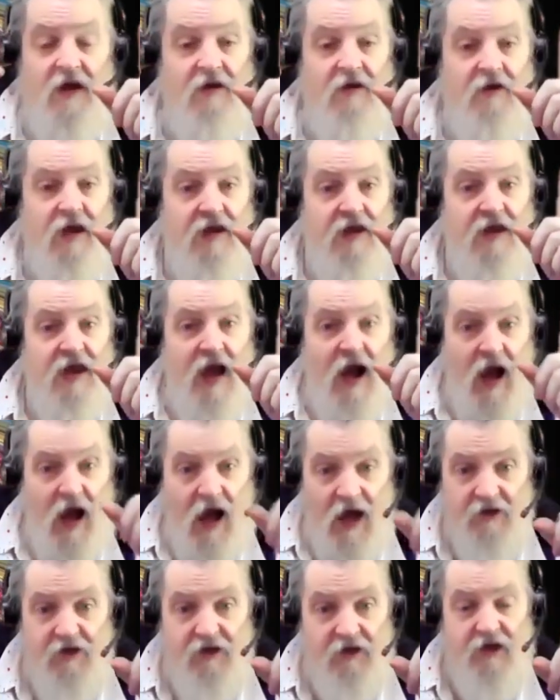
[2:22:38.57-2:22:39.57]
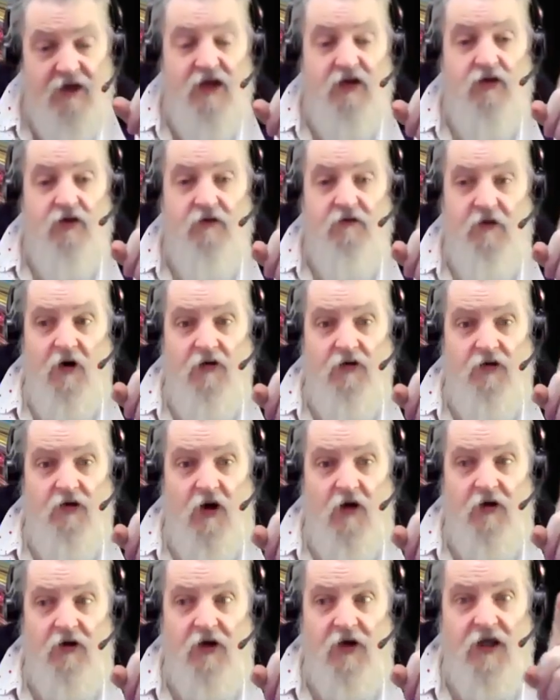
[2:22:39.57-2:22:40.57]
Then the other thing to vote
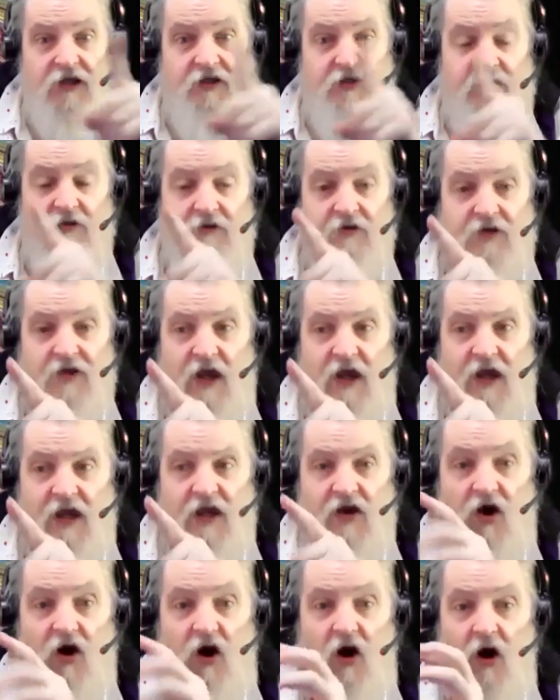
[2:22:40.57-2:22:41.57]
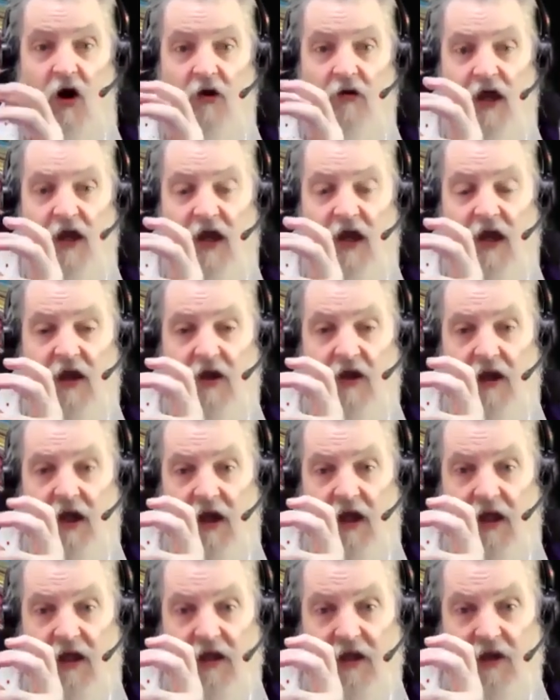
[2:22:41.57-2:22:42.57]
on is to say, are there
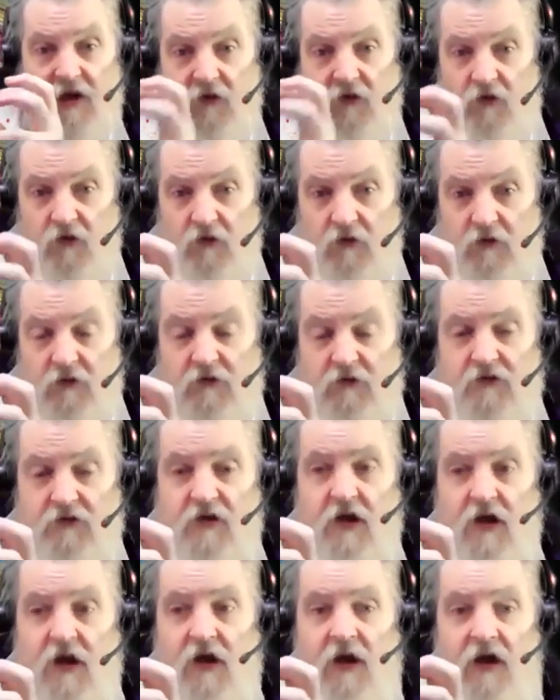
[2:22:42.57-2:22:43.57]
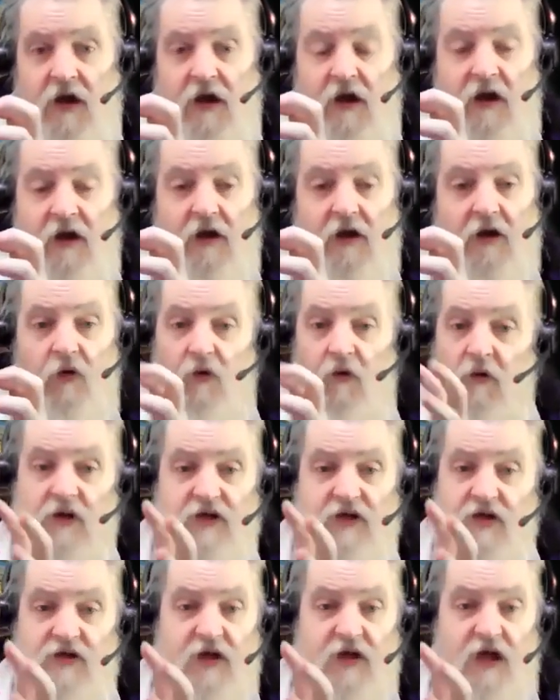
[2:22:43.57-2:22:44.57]
any rules, or we
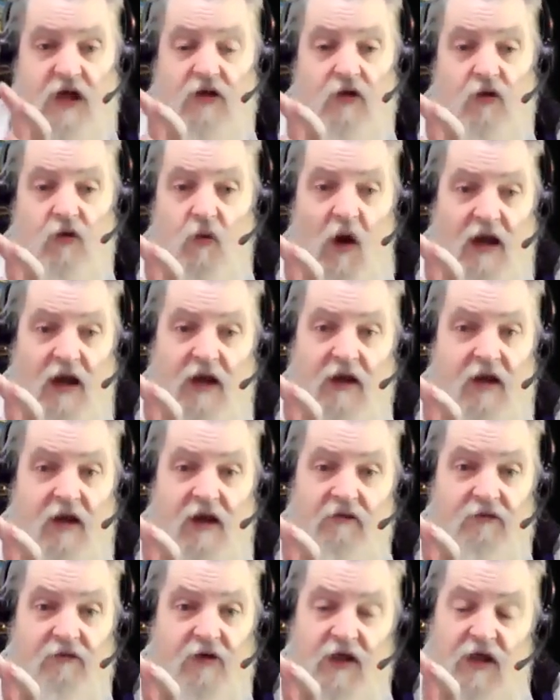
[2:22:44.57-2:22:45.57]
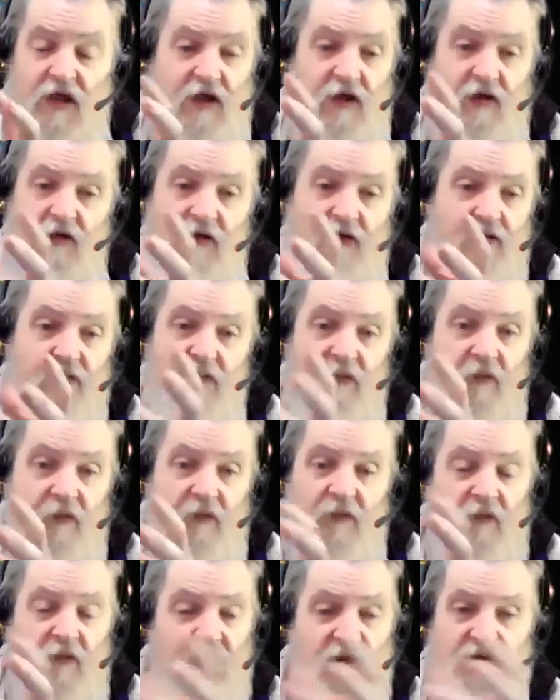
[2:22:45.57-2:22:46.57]
just can do one every year, or
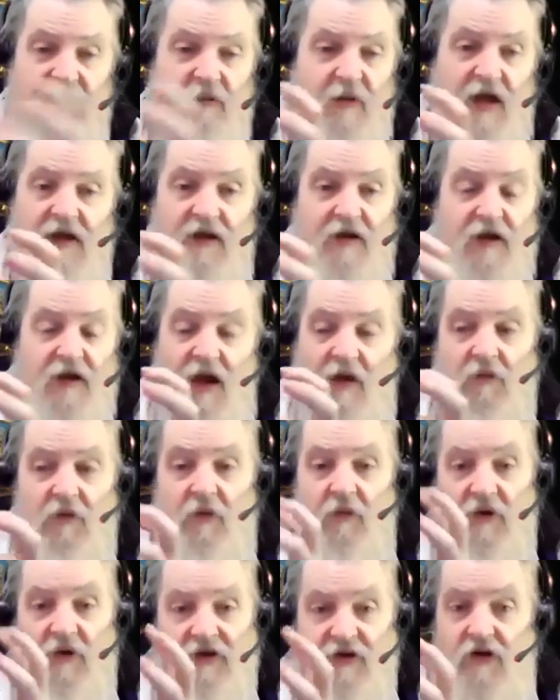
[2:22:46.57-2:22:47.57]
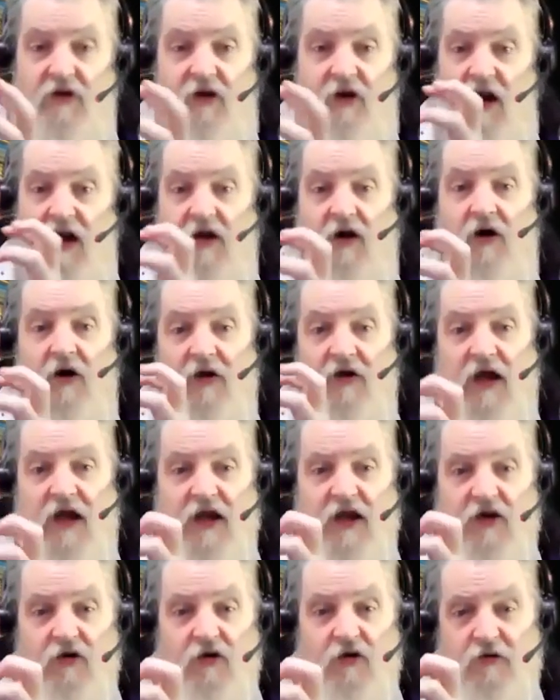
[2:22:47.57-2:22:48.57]
doesn't matter the number, but still, all right, are there
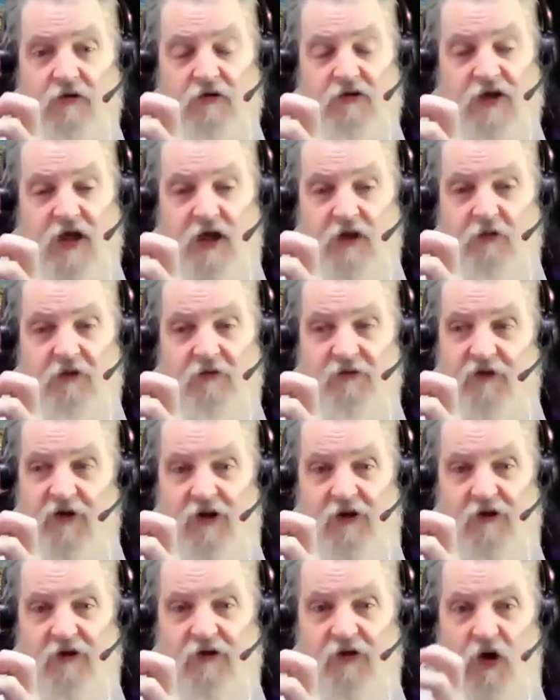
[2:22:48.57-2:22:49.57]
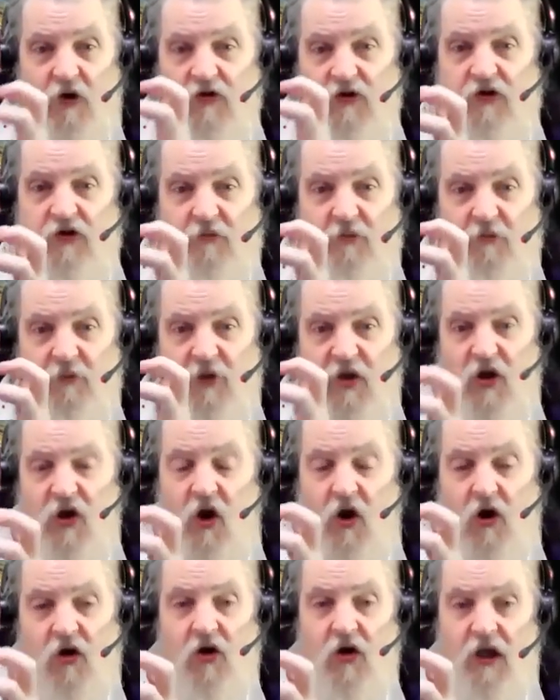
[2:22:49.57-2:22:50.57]
any rules that we feel don't
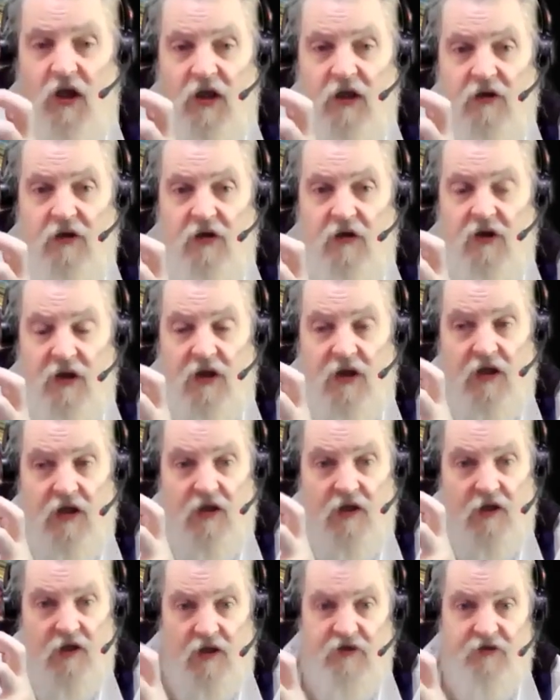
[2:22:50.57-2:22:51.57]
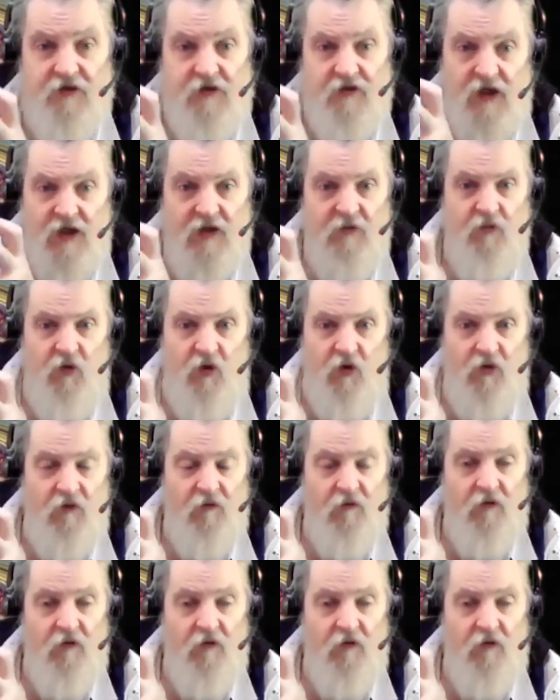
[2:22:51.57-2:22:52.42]
belong in the list anymore,